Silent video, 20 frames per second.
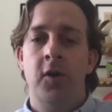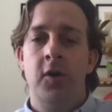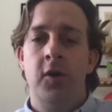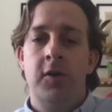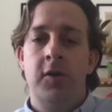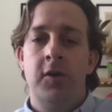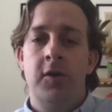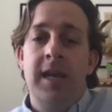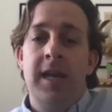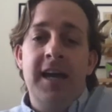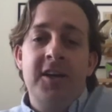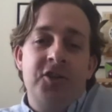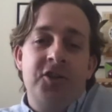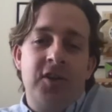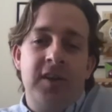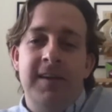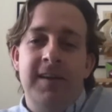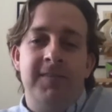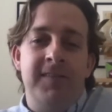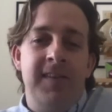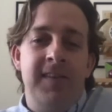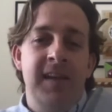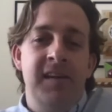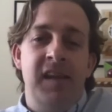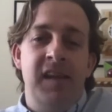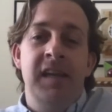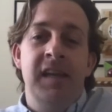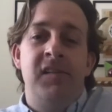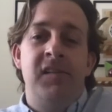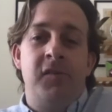naturally, if these
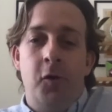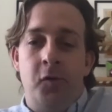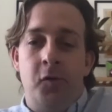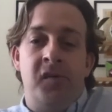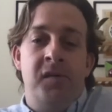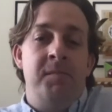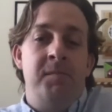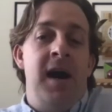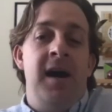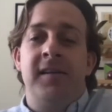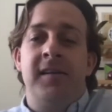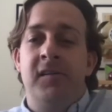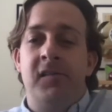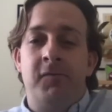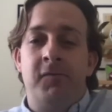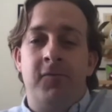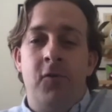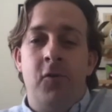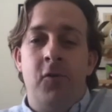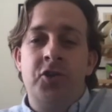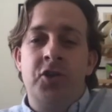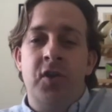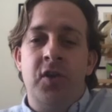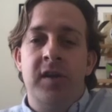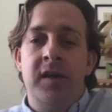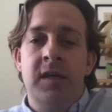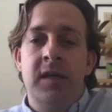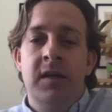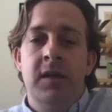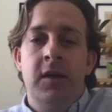installs are marked as
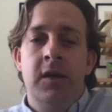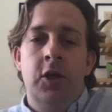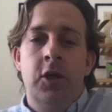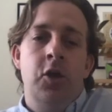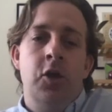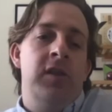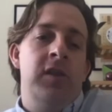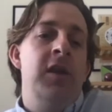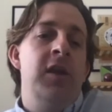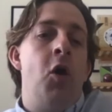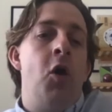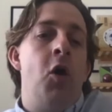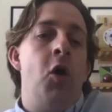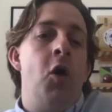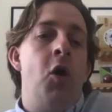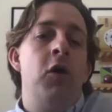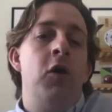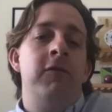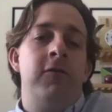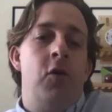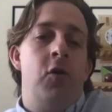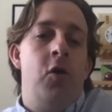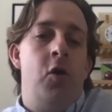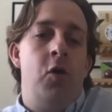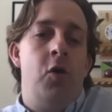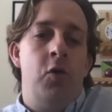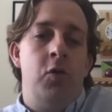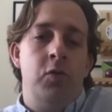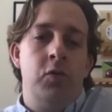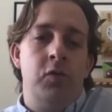fraudulent, the
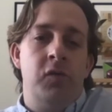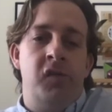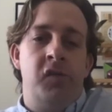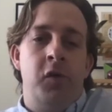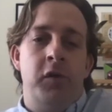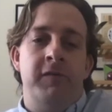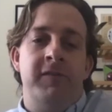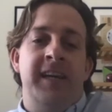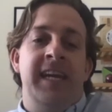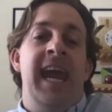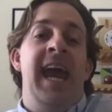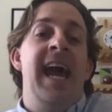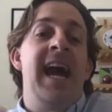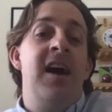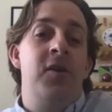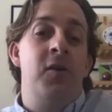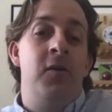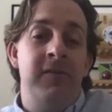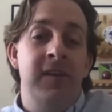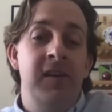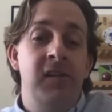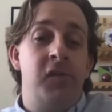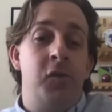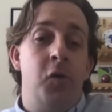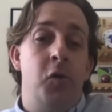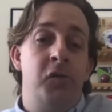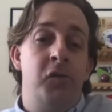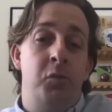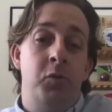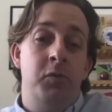overall sort of count of
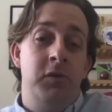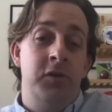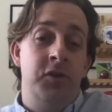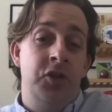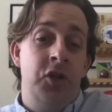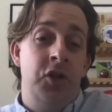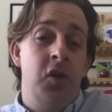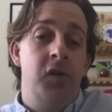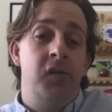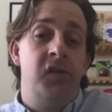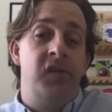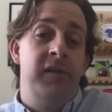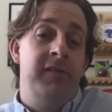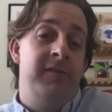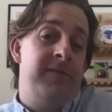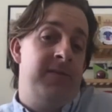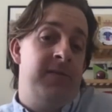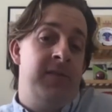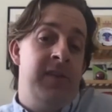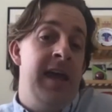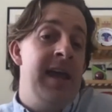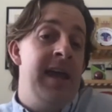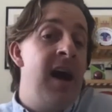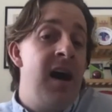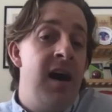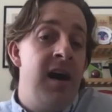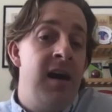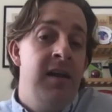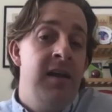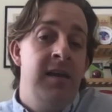installs will reduce if they
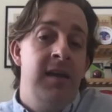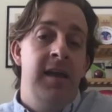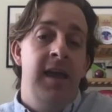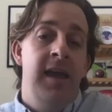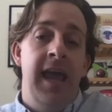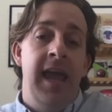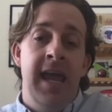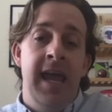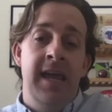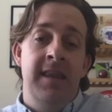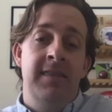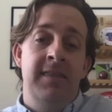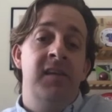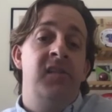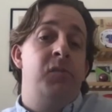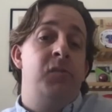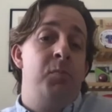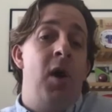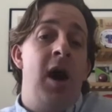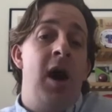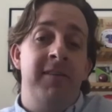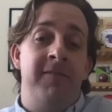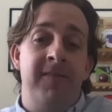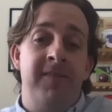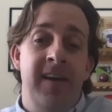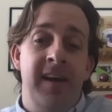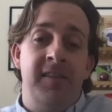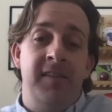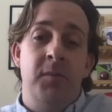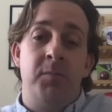are, and this might
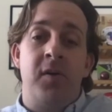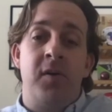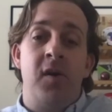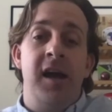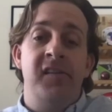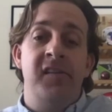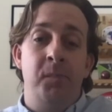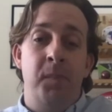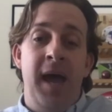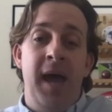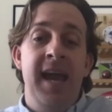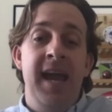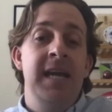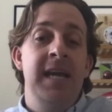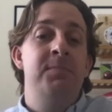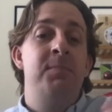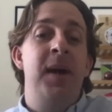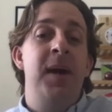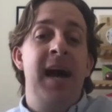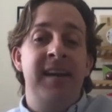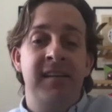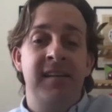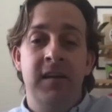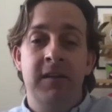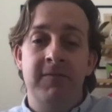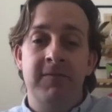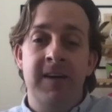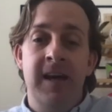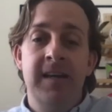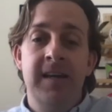affect the price paid back to the
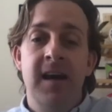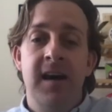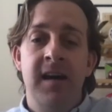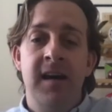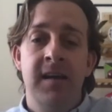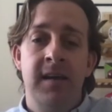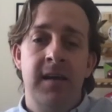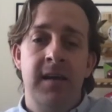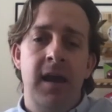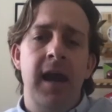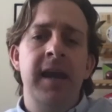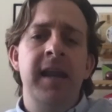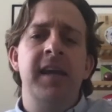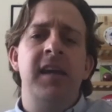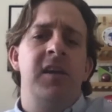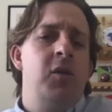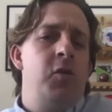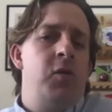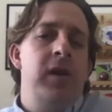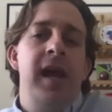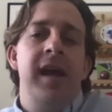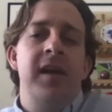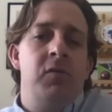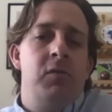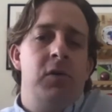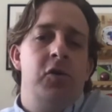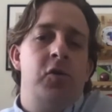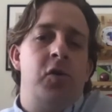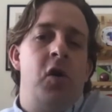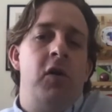vendor, and it can create a
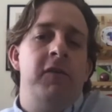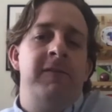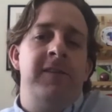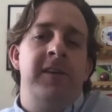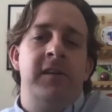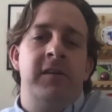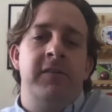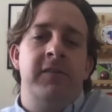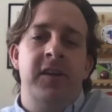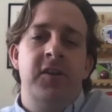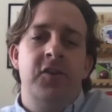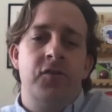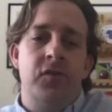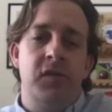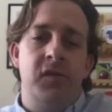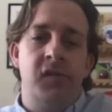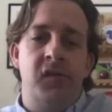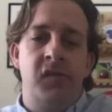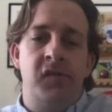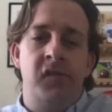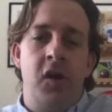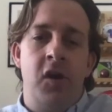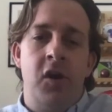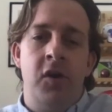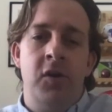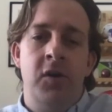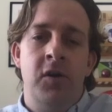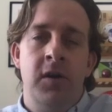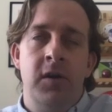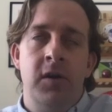real conflict of interest. So
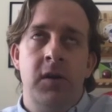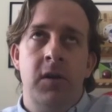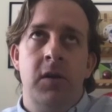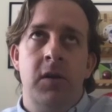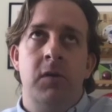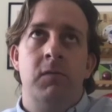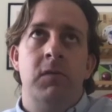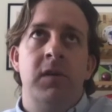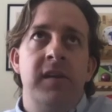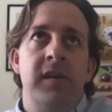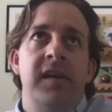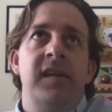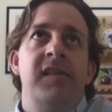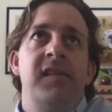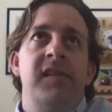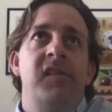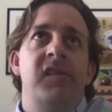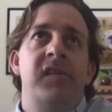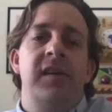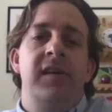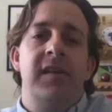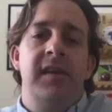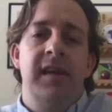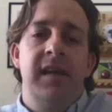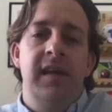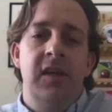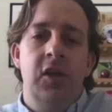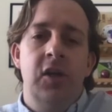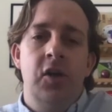realistically,